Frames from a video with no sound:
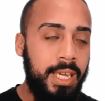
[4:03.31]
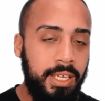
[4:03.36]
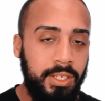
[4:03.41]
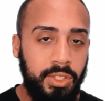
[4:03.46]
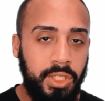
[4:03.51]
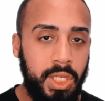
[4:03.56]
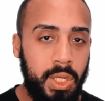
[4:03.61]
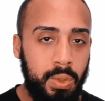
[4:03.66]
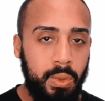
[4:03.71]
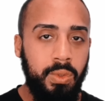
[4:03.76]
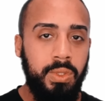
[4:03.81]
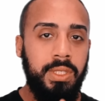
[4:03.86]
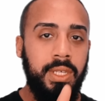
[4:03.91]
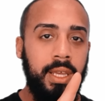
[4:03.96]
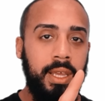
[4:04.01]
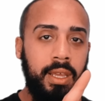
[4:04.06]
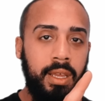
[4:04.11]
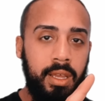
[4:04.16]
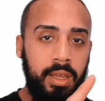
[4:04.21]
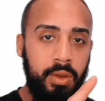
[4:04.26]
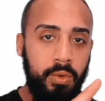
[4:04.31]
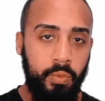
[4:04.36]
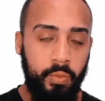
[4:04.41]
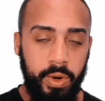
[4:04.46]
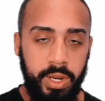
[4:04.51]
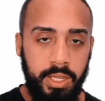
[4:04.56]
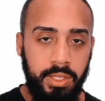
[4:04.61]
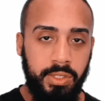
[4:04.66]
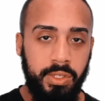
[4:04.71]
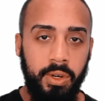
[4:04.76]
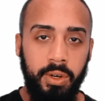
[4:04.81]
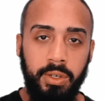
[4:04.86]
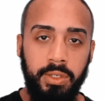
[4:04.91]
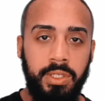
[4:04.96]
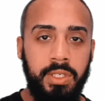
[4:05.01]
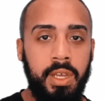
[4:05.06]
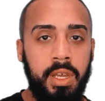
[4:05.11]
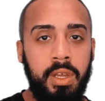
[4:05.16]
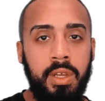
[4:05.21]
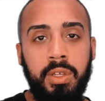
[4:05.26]
he's using
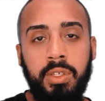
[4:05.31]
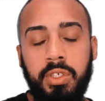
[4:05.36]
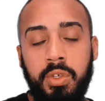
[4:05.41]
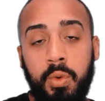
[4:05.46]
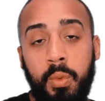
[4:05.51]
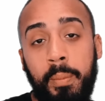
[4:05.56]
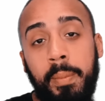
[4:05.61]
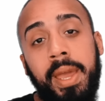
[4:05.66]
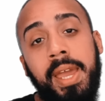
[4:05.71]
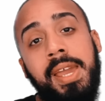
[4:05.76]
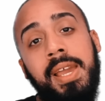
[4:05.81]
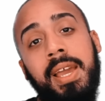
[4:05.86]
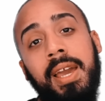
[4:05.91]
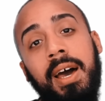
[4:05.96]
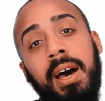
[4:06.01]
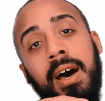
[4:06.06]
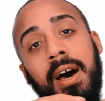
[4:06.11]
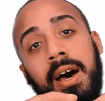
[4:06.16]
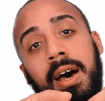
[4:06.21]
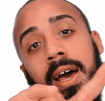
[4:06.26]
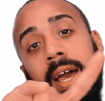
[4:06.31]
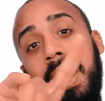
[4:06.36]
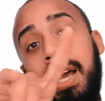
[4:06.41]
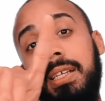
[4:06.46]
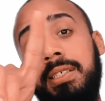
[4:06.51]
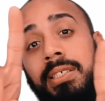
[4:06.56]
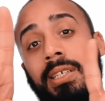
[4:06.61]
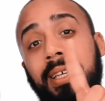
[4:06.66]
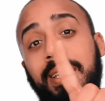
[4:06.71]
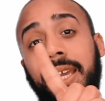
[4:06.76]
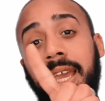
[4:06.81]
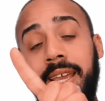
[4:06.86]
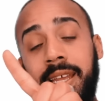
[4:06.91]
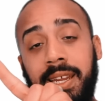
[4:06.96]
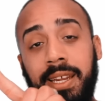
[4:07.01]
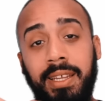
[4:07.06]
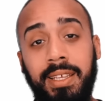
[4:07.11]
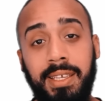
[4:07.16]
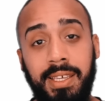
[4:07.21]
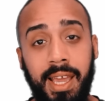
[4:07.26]
research to make an
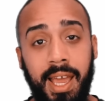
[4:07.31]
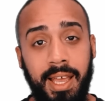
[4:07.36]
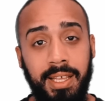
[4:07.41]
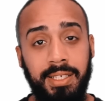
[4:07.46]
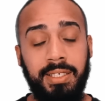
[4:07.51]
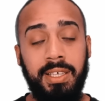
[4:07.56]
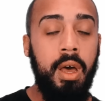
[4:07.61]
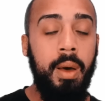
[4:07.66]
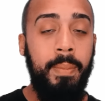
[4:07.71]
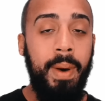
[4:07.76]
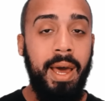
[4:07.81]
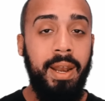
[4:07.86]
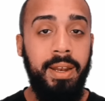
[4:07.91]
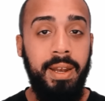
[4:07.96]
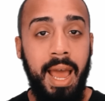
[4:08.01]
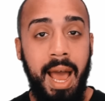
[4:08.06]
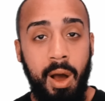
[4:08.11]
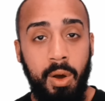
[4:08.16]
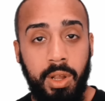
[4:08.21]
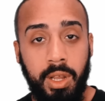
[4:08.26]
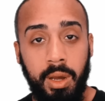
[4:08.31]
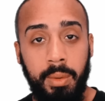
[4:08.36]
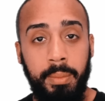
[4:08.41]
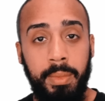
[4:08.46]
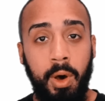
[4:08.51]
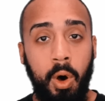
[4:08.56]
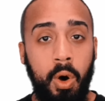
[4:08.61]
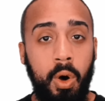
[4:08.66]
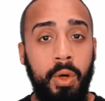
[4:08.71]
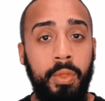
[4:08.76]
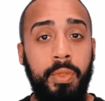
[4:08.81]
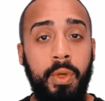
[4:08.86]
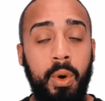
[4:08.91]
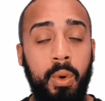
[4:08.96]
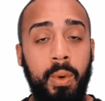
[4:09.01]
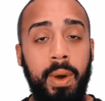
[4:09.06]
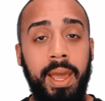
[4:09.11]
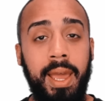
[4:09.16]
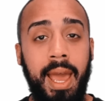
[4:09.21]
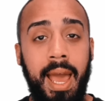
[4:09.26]
educated guess about an outcome,
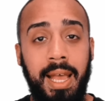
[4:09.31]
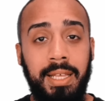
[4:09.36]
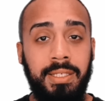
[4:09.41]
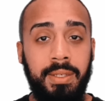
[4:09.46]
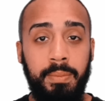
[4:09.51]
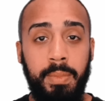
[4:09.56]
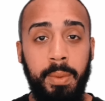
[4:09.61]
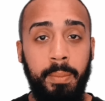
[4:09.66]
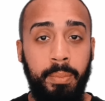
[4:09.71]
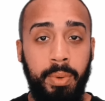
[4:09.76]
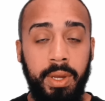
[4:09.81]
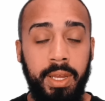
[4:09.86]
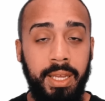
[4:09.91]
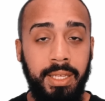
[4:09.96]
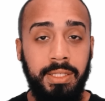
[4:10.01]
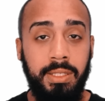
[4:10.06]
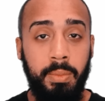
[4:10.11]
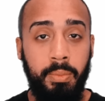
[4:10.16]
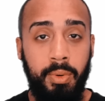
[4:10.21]
although it hasn't been put into